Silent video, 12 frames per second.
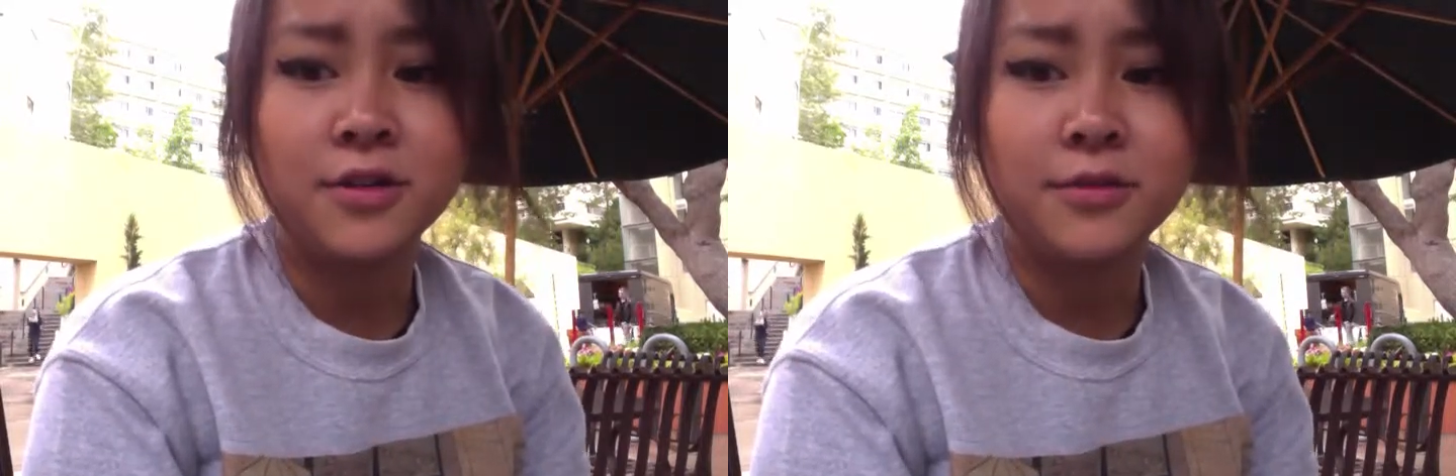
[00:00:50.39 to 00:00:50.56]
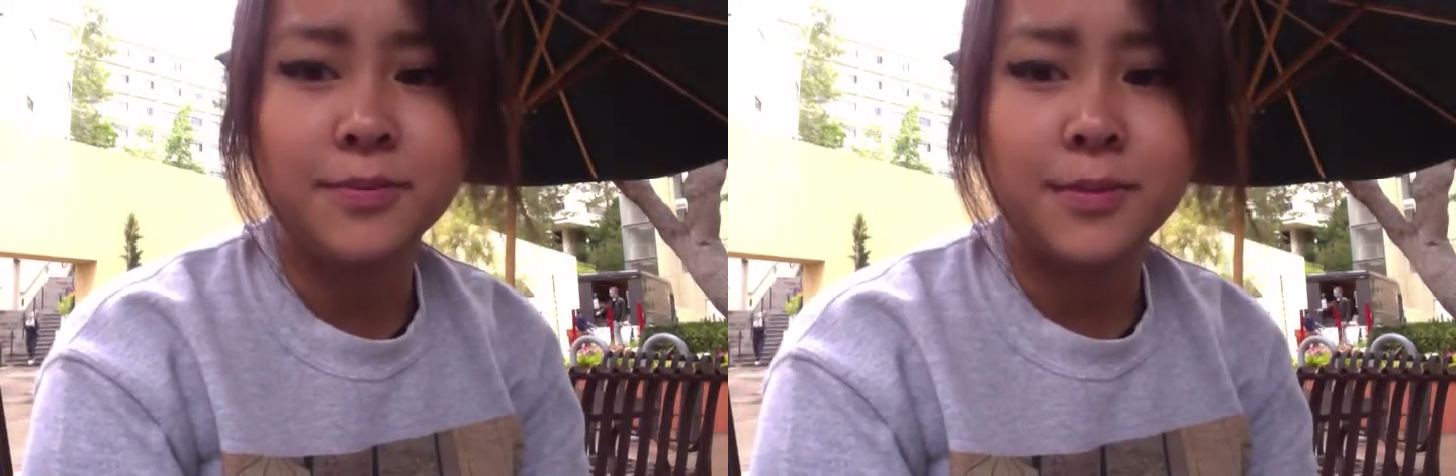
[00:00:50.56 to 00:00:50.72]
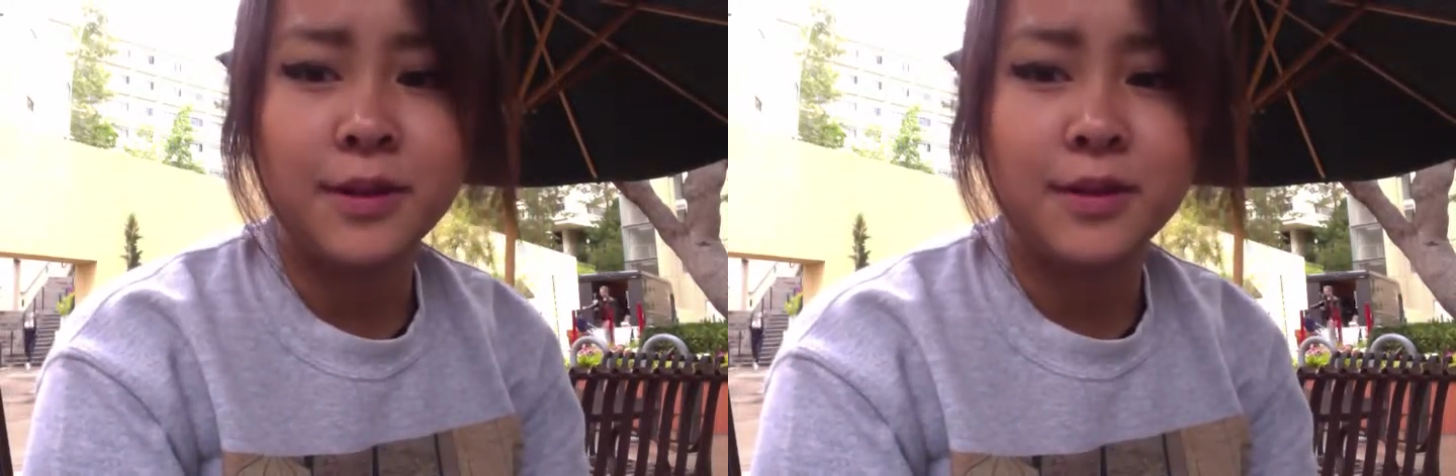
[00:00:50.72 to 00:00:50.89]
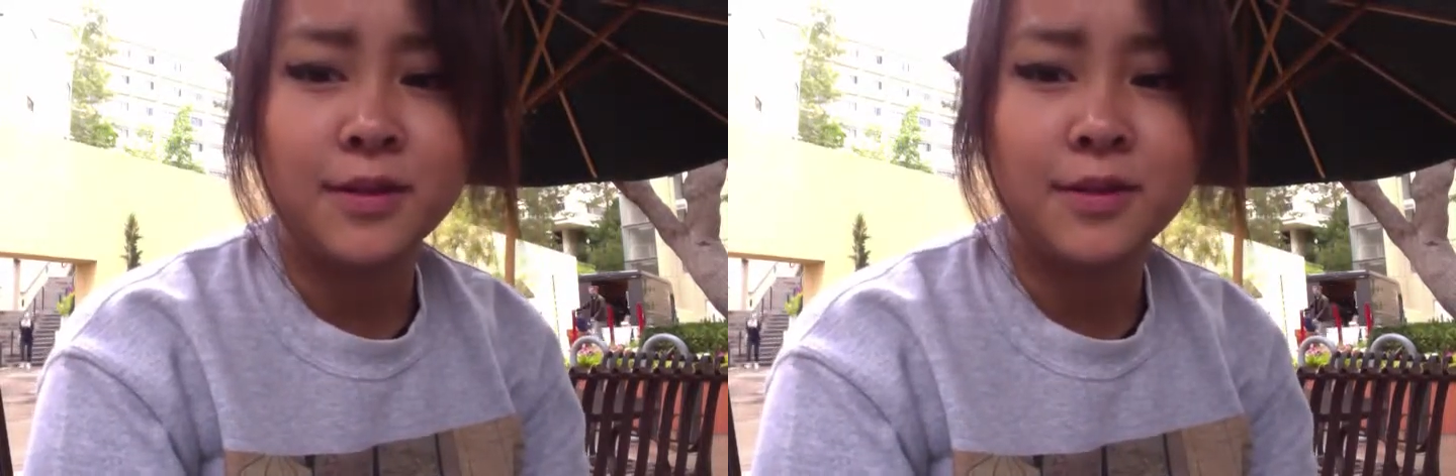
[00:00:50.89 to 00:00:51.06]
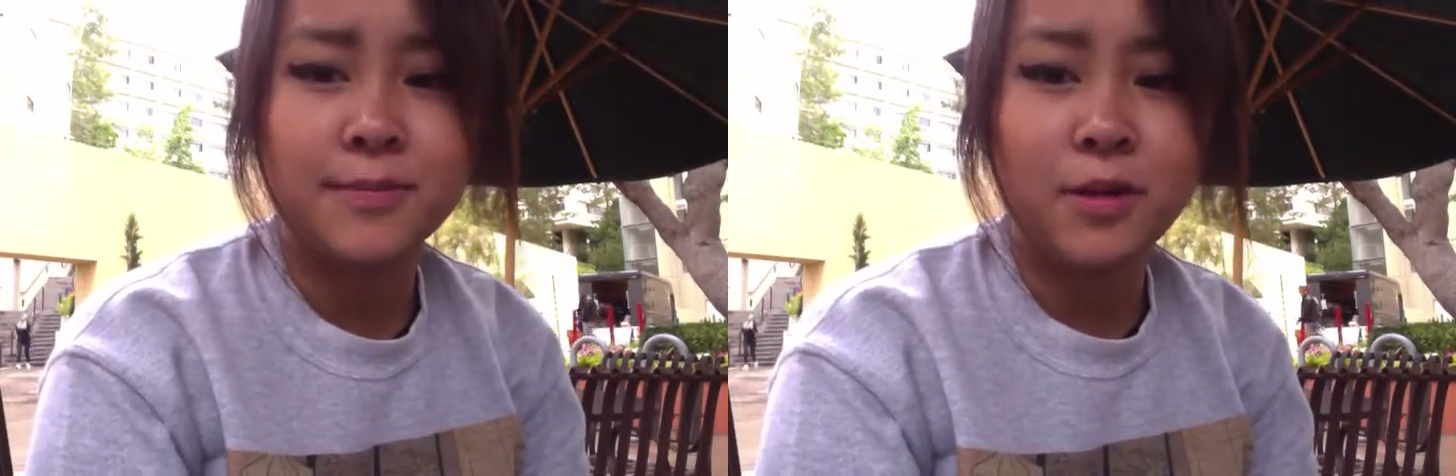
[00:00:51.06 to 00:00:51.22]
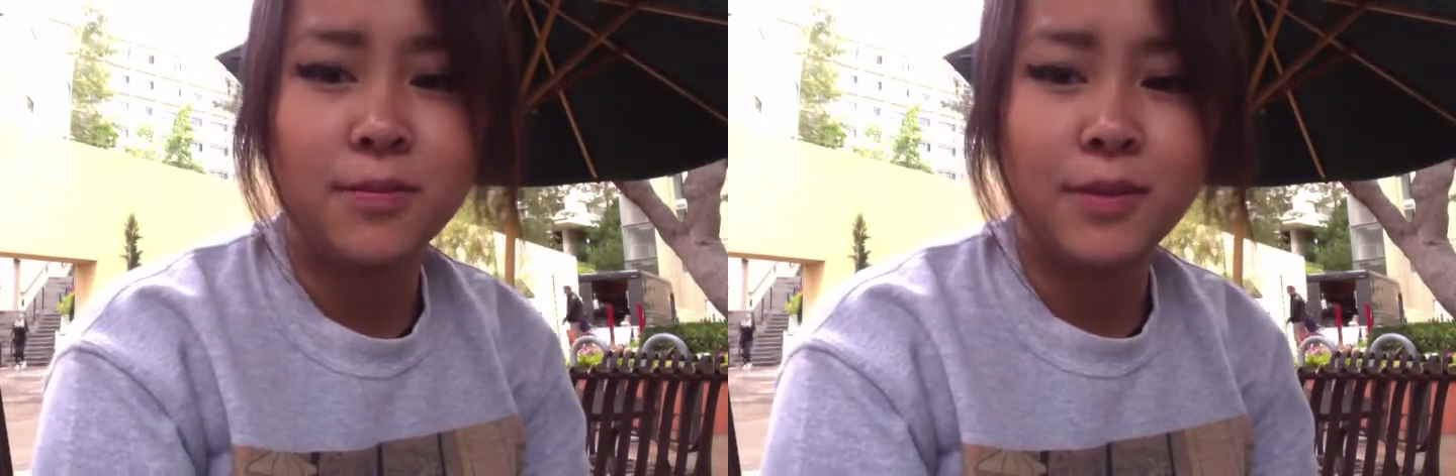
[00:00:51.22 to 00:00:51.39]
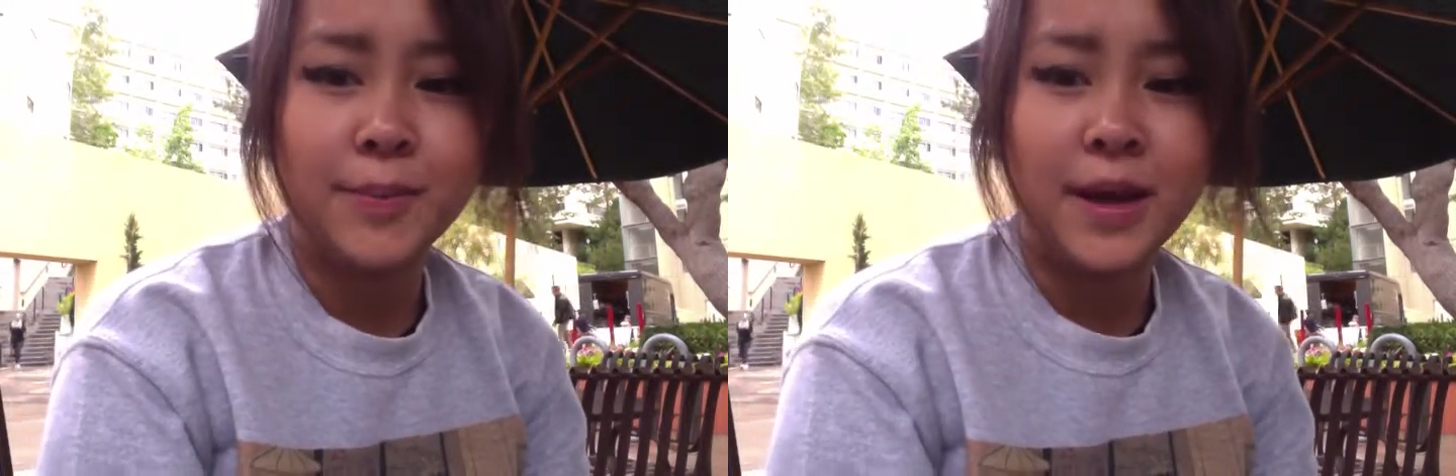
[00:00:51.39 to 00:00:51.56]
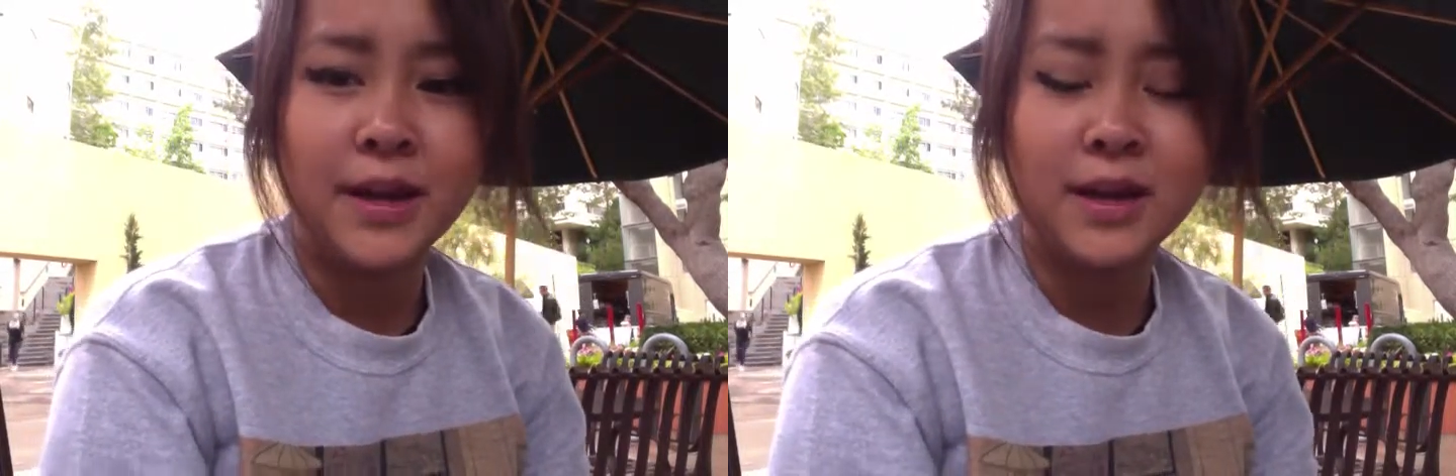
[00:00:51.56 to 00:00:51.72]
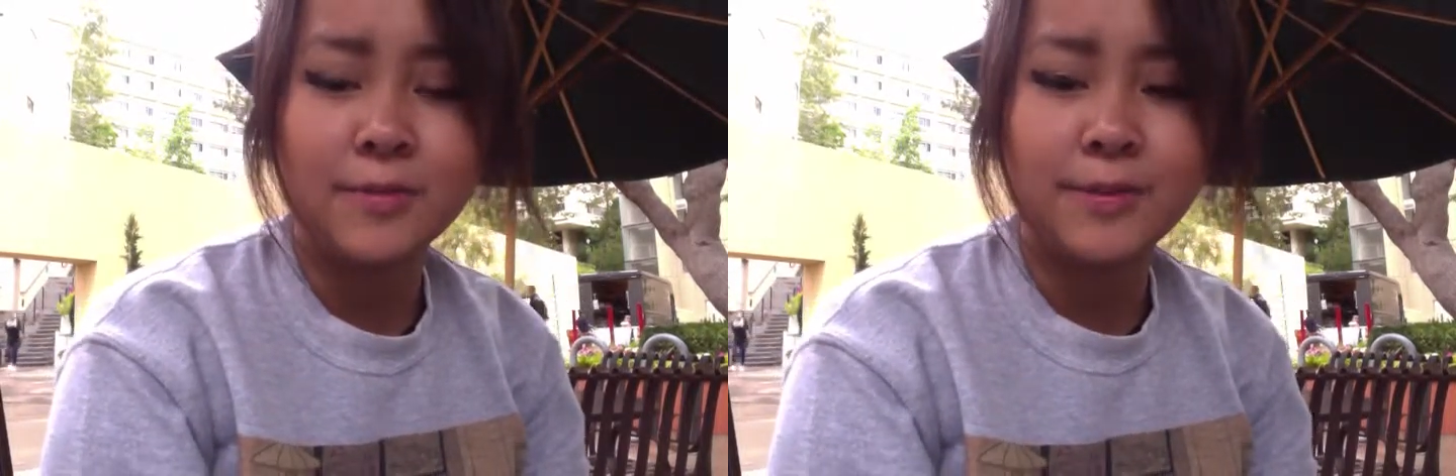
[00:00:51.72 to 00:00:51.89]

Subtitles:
remains problematic,